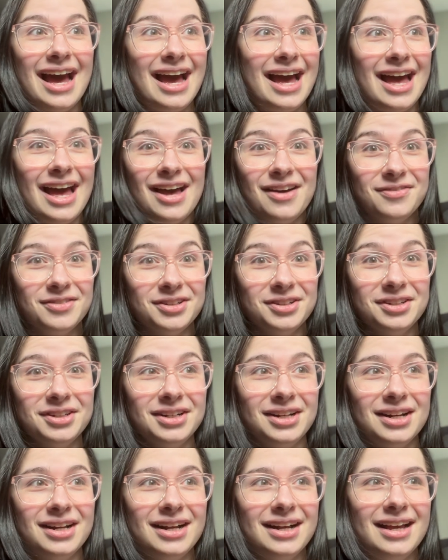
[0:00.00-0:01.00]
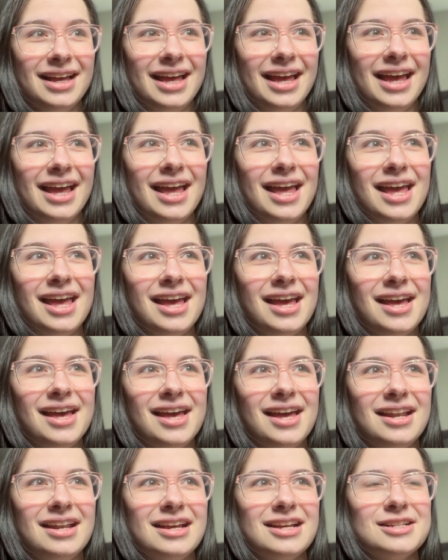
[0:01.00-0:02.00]
ever,
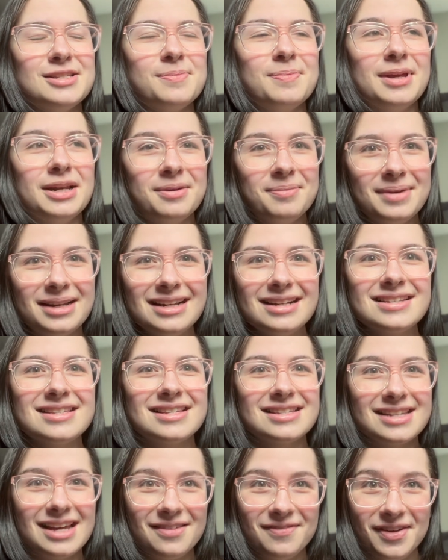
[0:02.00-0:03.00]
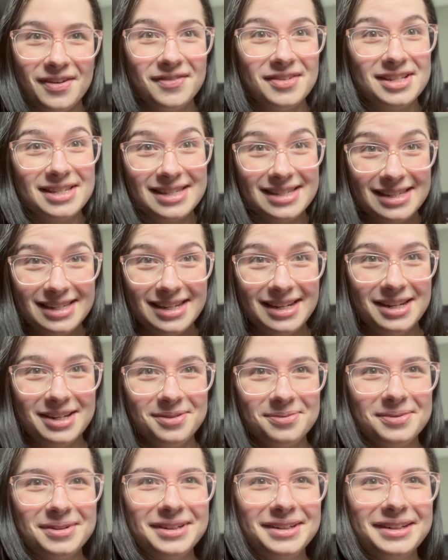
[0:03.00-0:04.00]
and it's been a minute since I've even
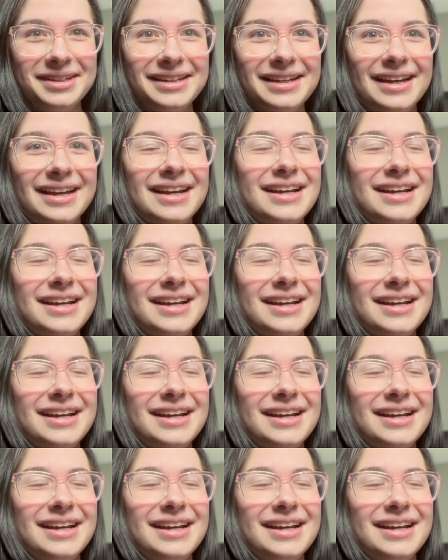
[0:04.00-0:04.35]
seen one.